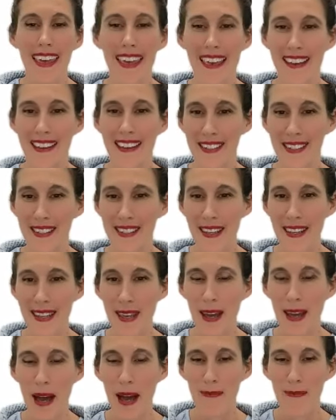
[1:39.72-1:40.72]
and
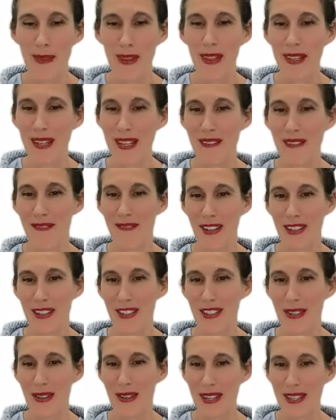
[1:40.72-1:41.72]
the ability of our
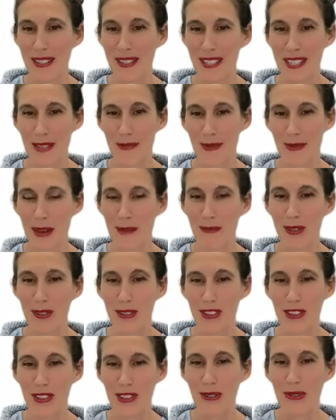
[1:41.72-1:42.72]
students to be
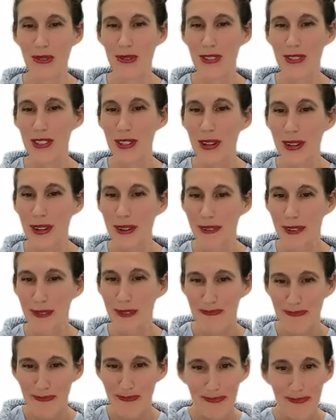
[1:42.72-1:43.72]
able to serve
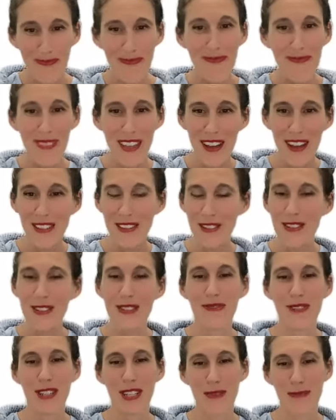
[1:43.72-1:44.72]

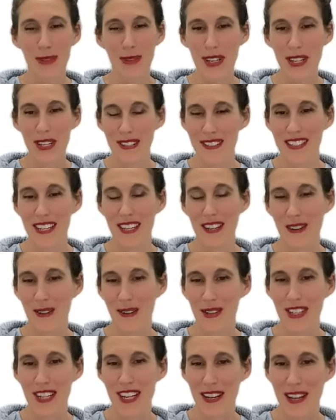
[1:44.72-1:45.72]
underserved communities in
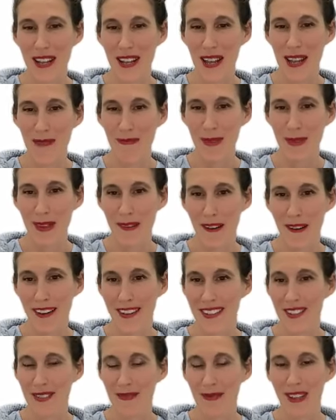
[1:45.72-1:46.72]
Oceania and
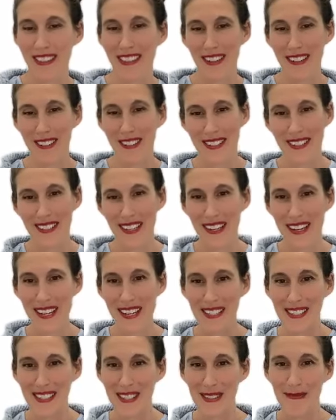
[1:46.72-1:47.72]
beyond with their
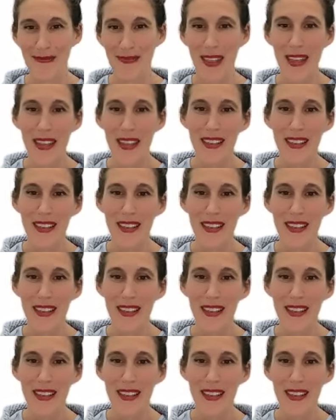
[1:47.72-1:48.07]
studies.